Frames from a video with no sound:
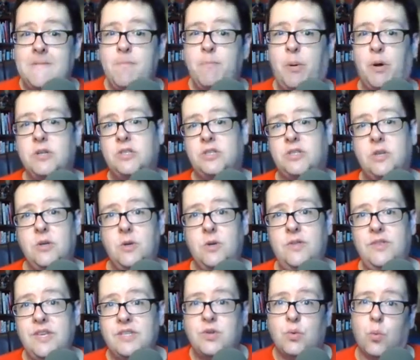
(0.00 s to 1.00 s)

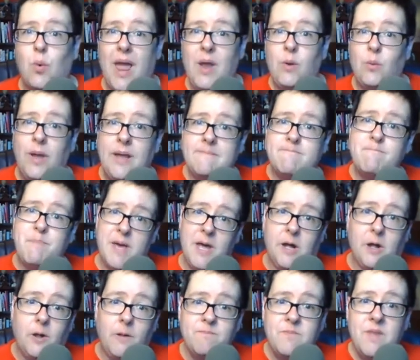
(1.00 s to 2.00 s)
pursued this right-wing
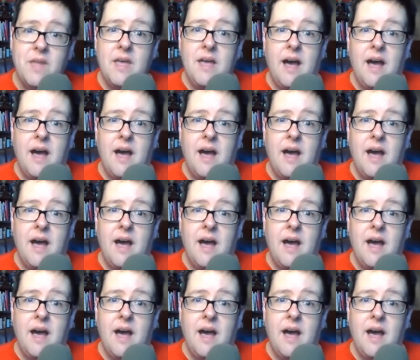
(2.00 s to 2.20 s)
bill